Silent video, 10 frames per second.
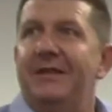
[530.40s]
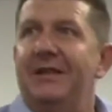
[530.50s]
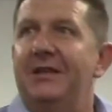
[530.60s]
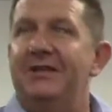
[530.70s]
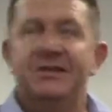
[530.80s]

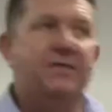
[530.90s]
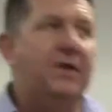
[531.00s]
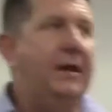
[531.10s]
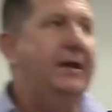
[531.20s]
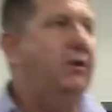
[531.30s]
You just
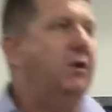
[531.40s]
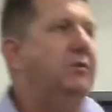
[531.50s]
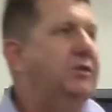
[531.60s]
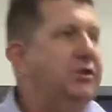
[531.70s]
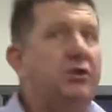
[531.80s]
find you
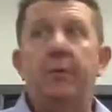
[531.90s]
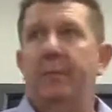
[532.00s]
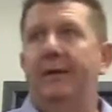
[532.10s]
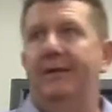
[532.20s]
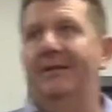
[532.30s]
can't stop it.
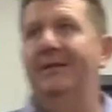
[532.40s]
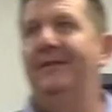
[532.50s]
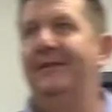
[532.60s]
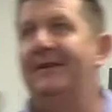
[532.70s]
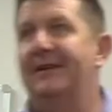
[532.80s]

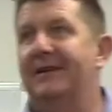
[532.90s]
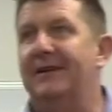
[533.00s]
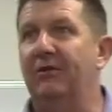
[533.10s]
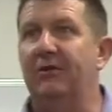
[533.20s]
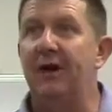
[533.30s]
Like
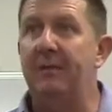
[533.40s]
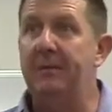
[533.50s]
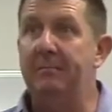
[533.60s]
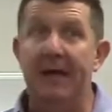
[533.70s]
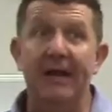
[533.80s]
you climb in
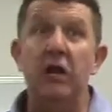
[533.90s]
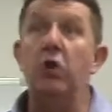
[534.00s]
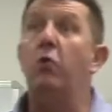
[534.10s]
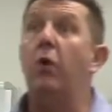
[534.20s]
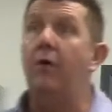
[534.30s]
bed and you
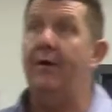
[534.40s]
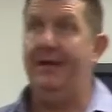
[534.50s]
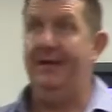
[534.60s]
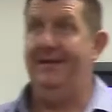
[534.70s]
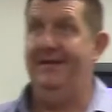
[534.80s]
worry.
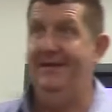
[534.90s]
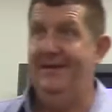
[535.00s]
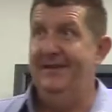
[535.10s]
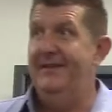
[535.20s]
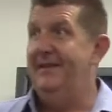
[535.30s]

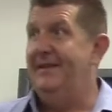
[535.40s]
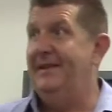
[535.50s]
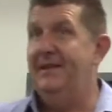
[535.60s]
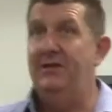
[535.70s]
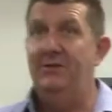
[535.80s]

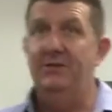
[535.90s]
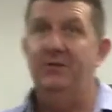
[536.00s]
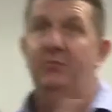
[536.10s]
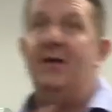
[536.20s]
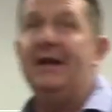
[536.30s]
You
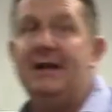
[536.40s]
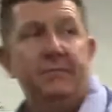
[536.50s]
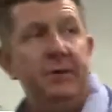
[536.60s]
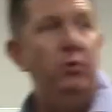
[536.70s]
wake up and you